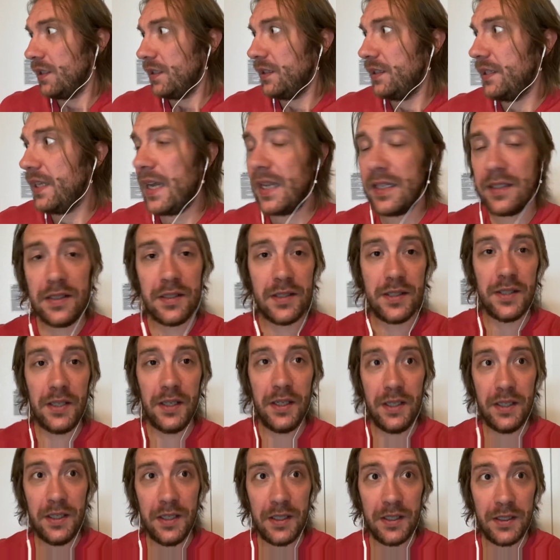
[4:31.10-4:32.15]
that's
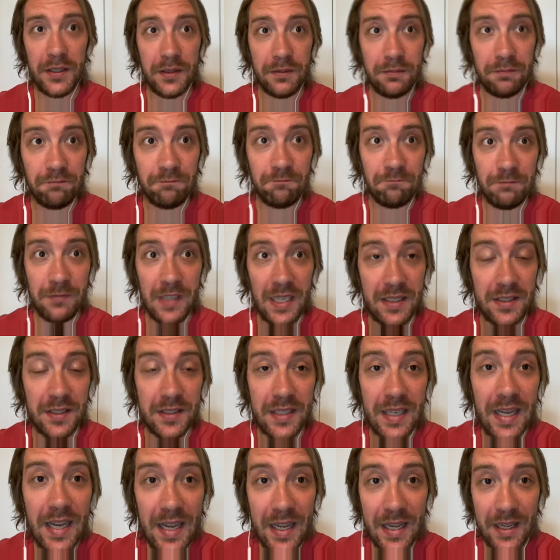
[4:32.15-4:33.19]
that's
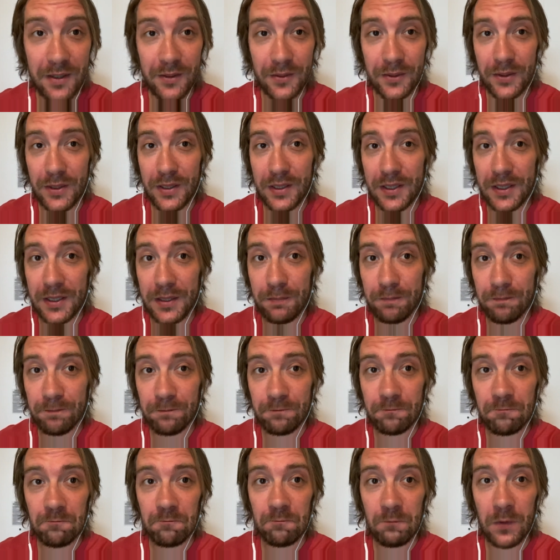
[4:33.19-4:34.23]
that really.
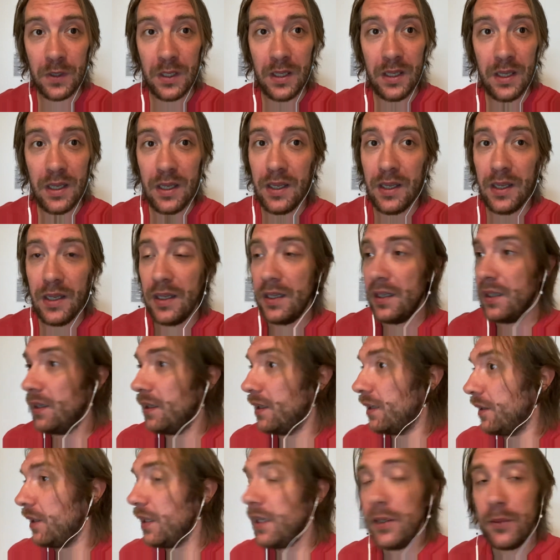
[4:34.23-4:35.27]

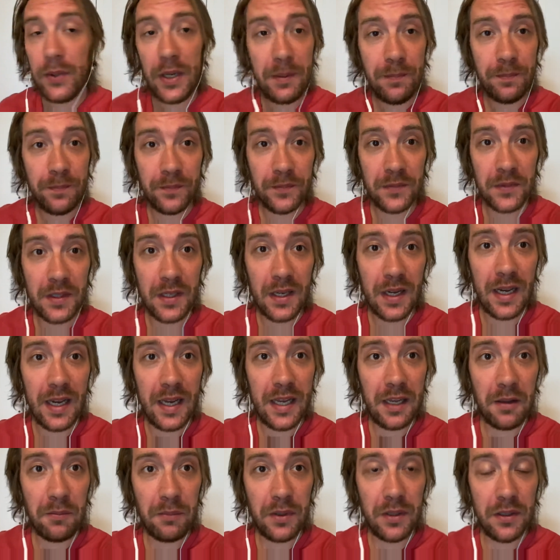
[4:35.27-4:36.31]
Anyway, I
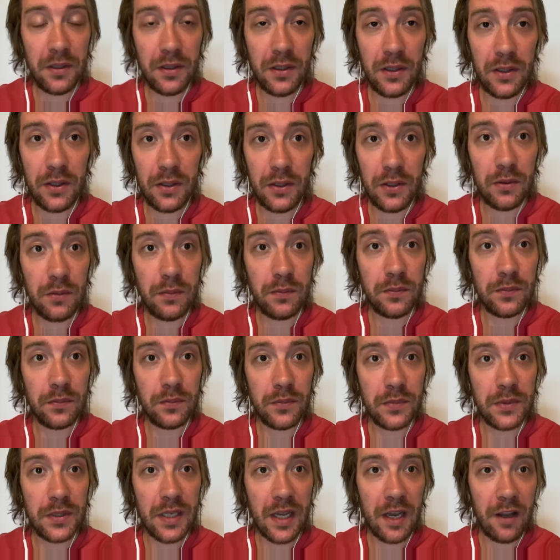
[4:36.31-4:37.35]
am gonna go
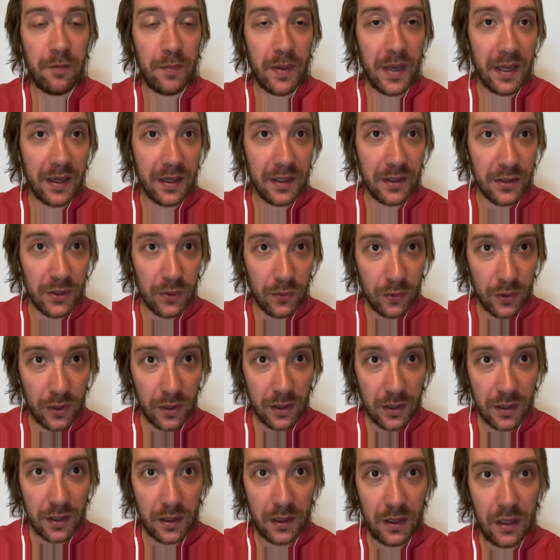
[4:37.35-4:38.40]
dive back into
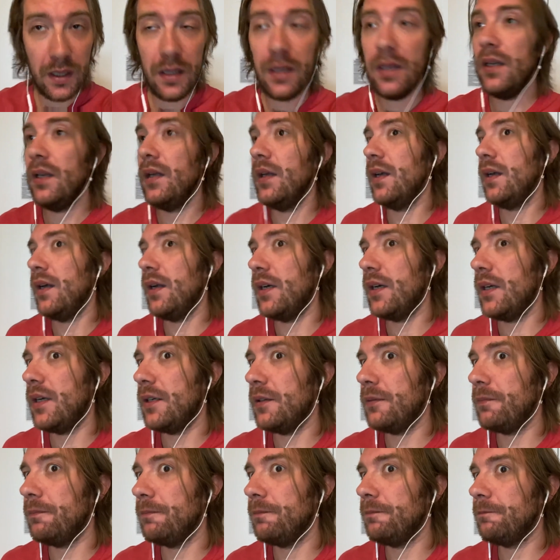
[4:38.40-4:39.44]
work.
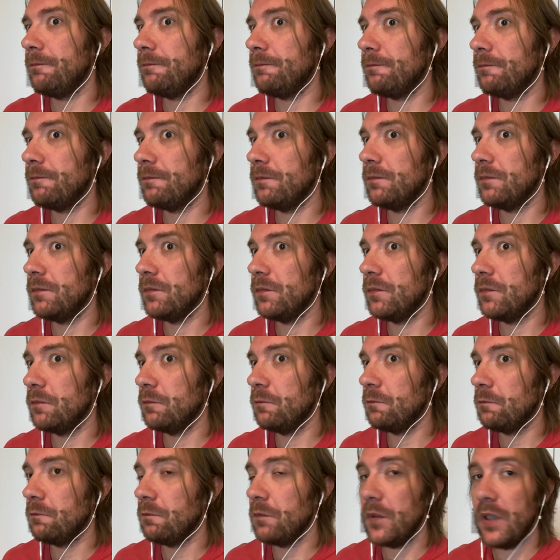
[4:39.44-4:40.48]
Um,
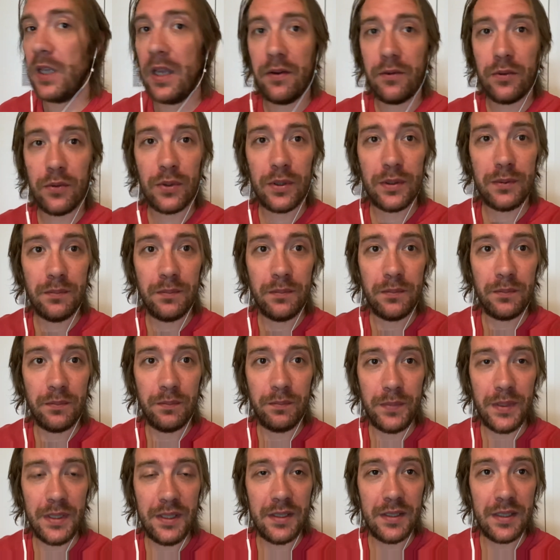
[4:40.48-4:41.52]
everyone,
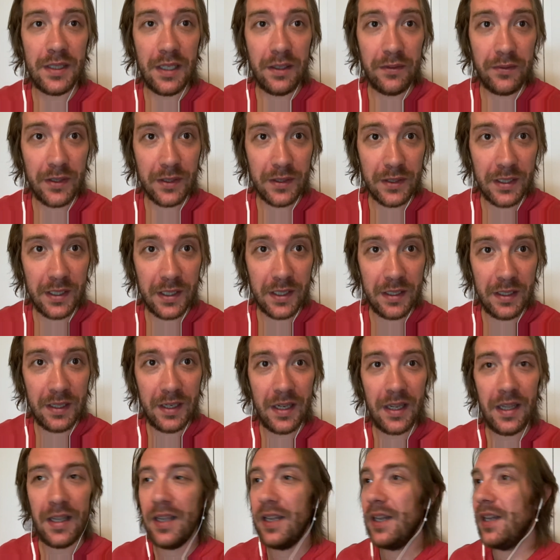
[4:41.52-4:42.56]
be safe out there.
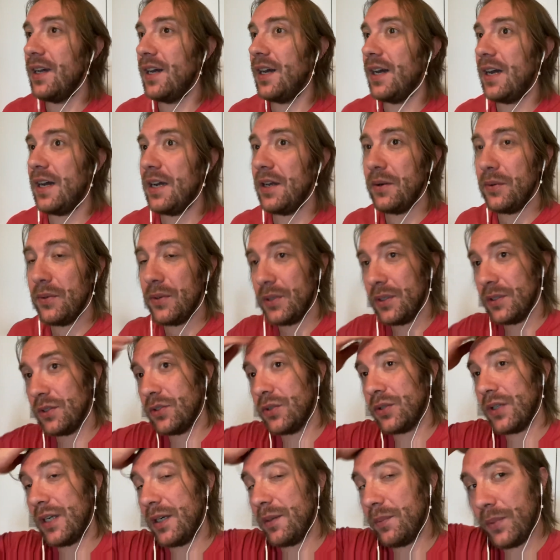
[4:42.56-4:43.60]
I will
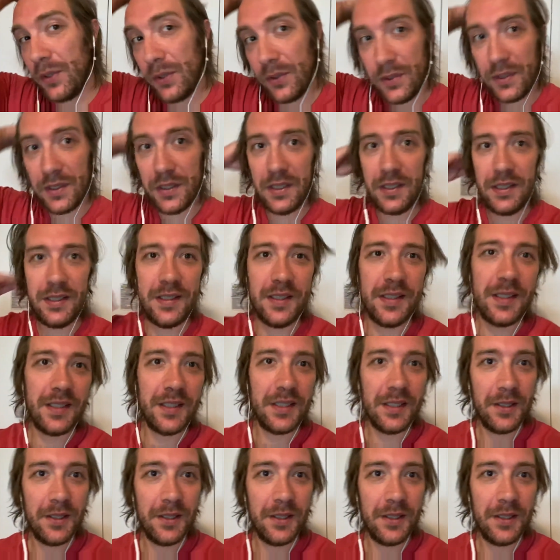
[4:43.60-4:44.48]
try to post these